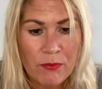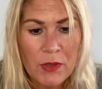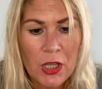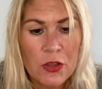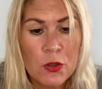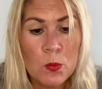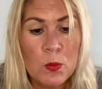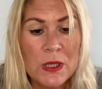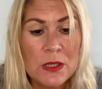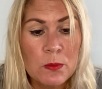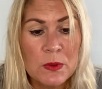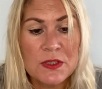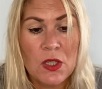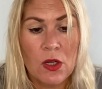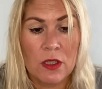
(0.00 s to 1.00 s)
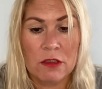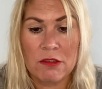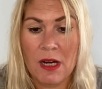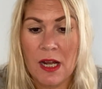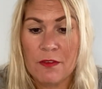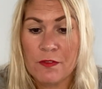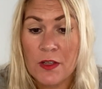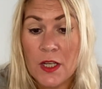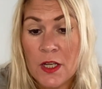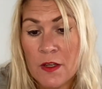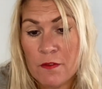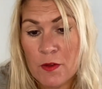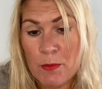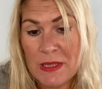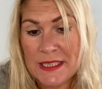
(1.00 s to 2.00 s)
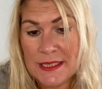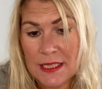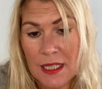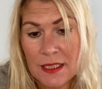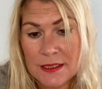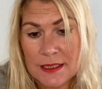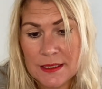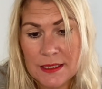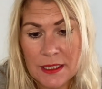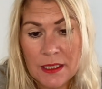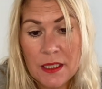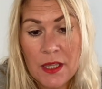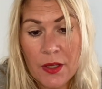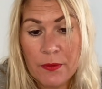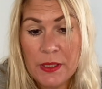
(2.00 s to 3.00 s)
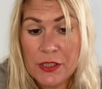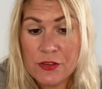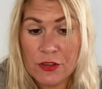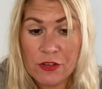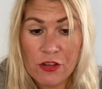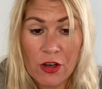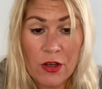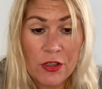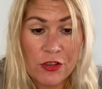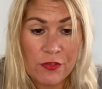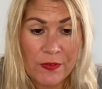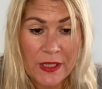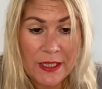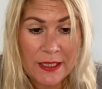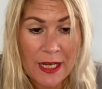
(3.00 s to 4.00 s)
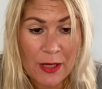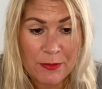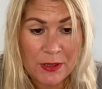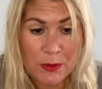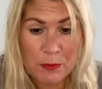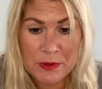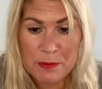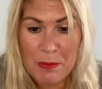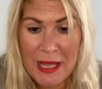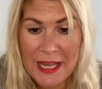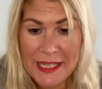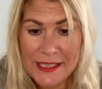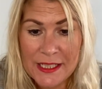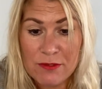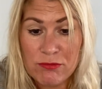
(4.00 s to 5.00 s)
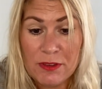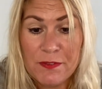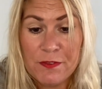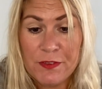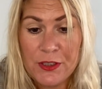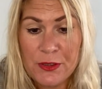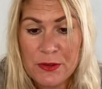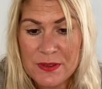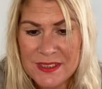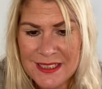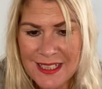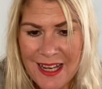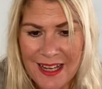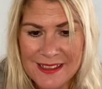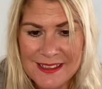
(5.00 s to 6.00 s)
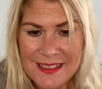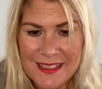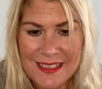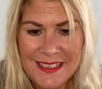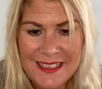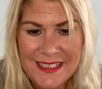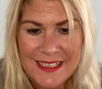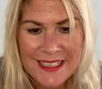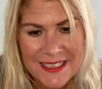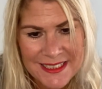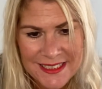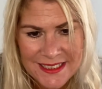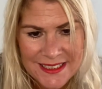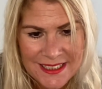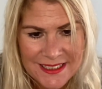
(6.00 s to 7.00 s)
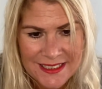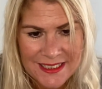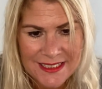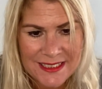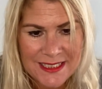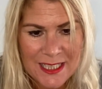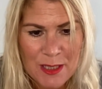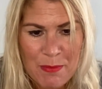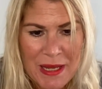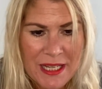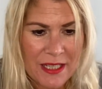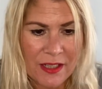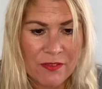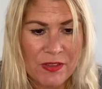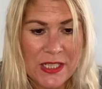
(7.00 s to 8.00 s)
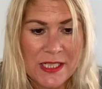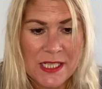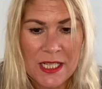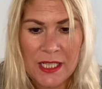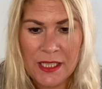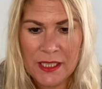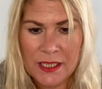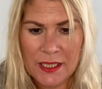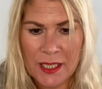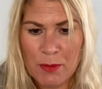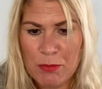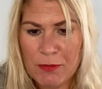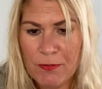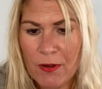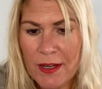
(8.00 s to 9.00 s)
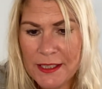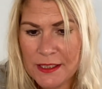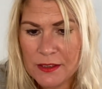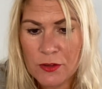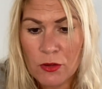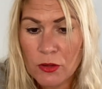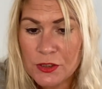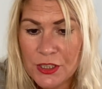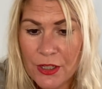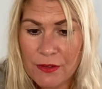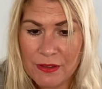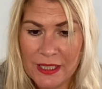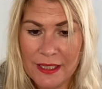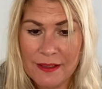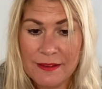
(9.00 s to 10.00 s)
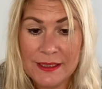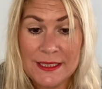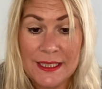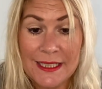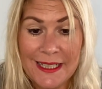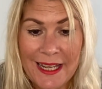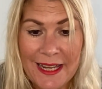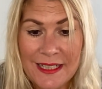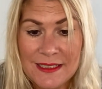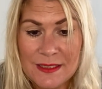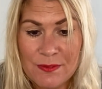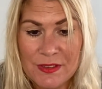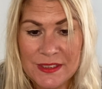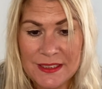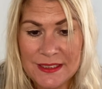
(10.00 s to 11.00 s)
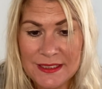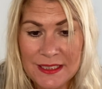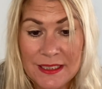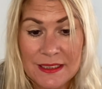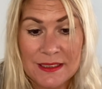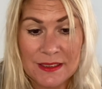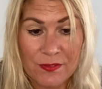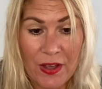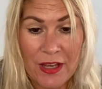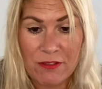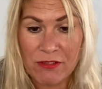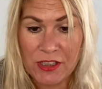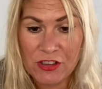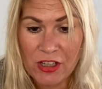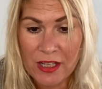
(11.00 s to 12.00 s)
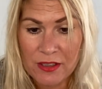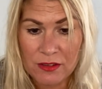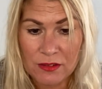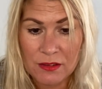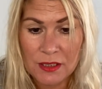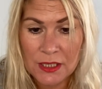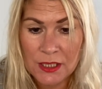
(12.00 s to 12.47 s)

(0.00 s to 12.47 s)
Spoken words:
The will was holograph, for Mr. Utterson, though he took charge of it now that it was made, had refused to lend the least assistance in the making of it. It provided not only that in the case of the decease of Henry Jekyll,